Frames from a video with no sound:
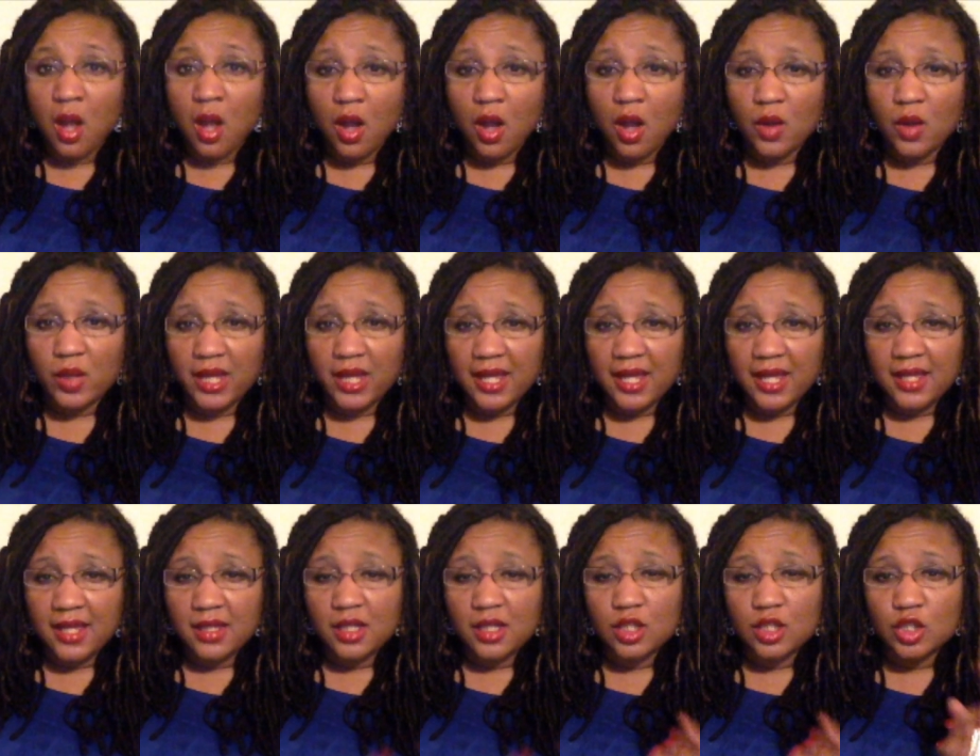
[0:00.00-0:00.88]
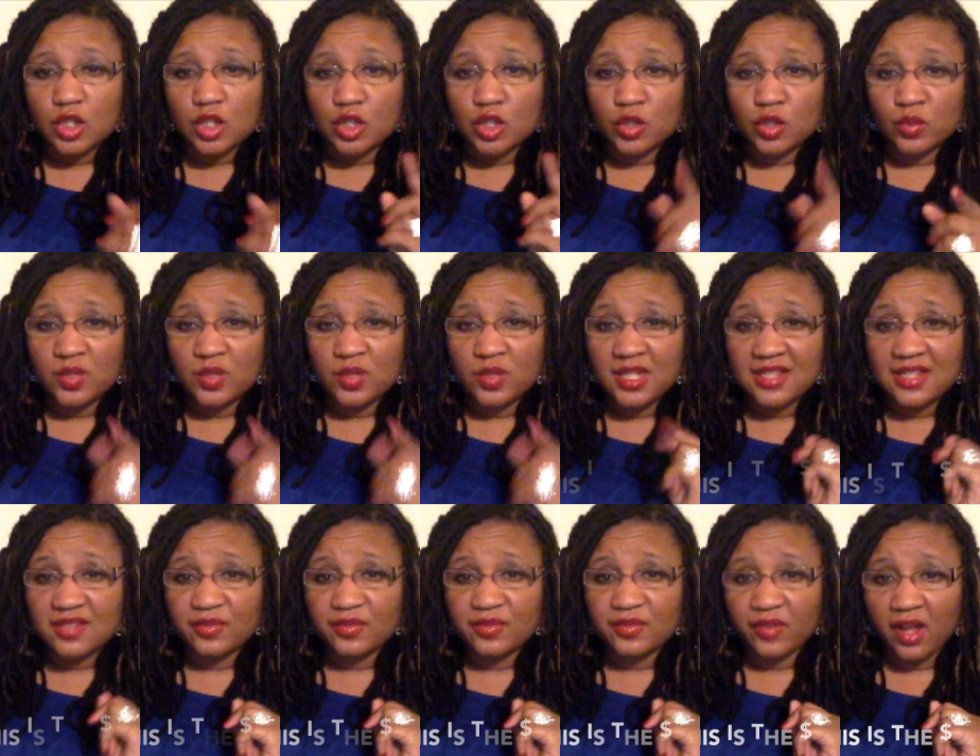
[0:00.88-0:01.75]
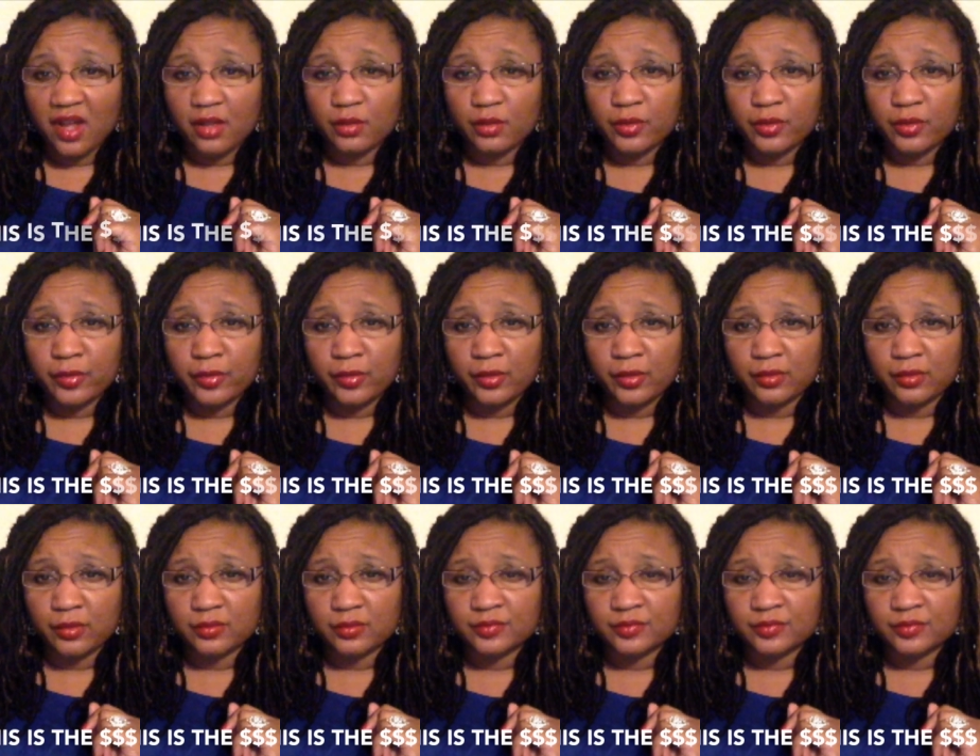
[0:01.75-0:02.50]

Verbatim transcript: Okay, you need to follow through.